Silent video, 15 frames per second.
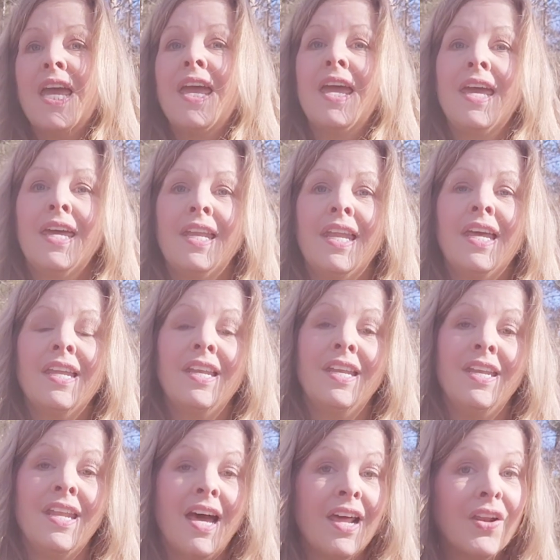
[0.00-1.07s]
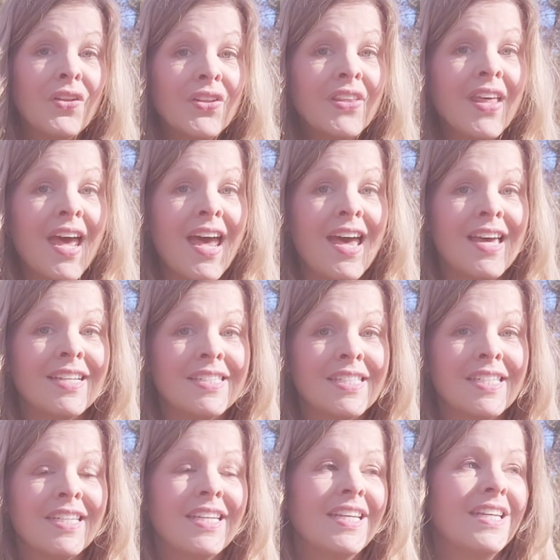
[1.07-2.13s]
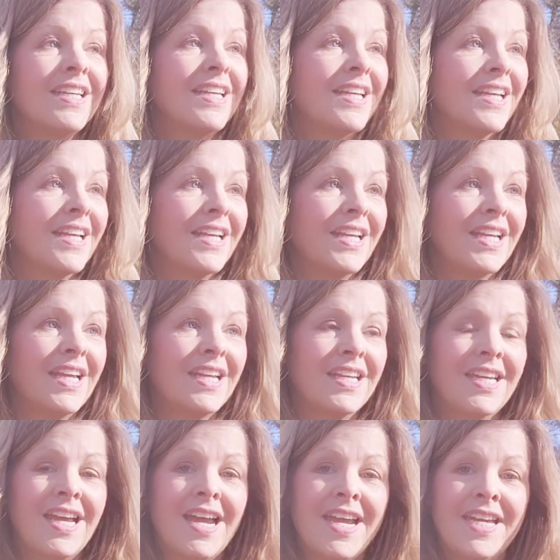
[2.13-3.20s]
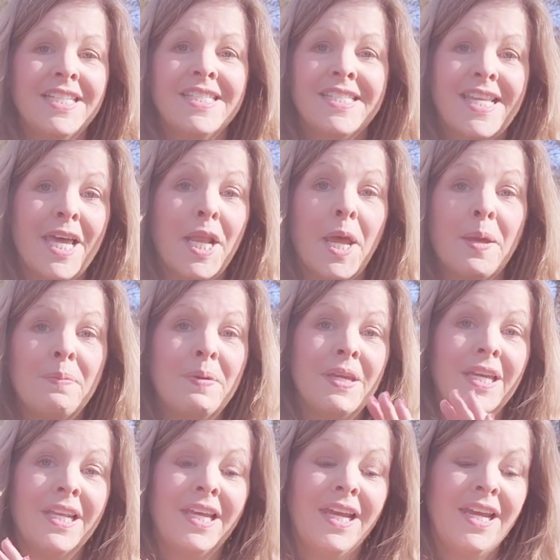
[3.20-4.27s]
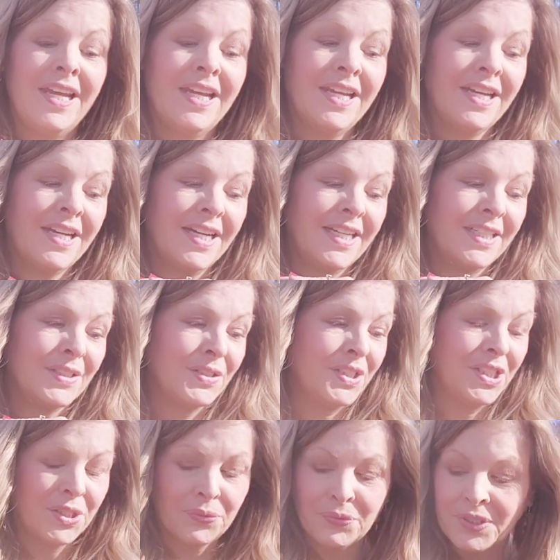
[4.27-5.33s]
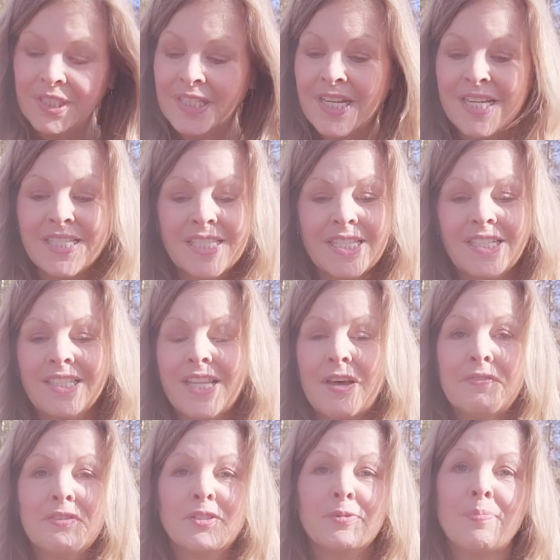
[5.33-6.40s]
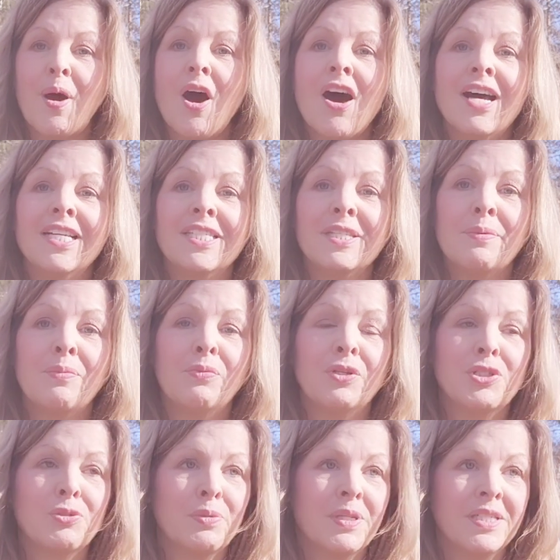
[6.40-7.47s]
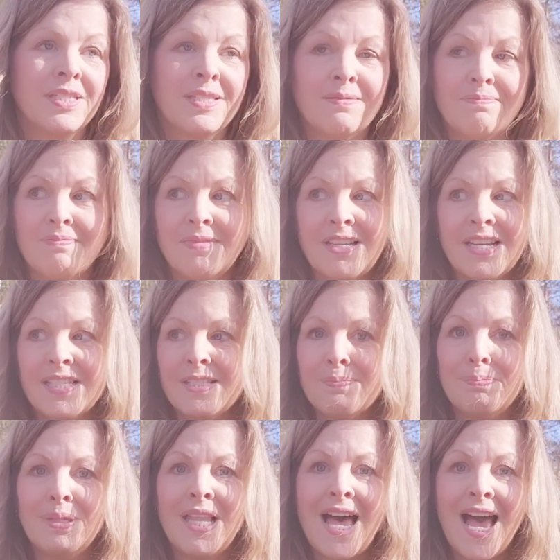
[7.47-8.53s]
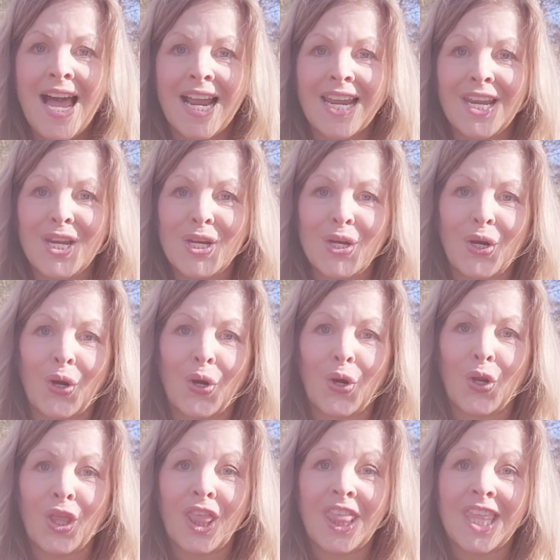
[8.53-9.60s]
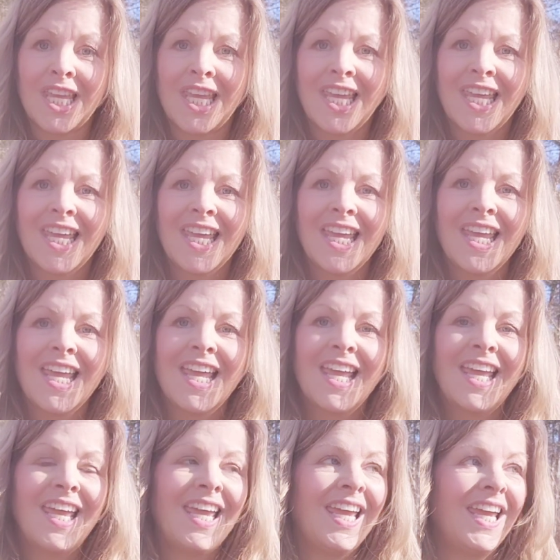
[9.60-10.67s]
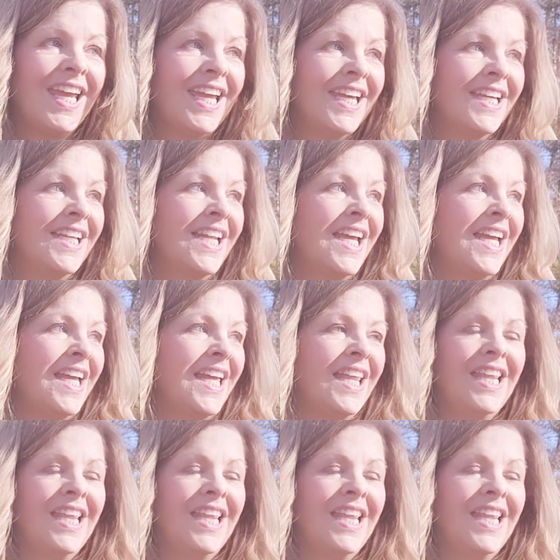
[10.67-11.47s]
And not only that, I had set up in a you know, really nice little level spot, which was nice black earth, and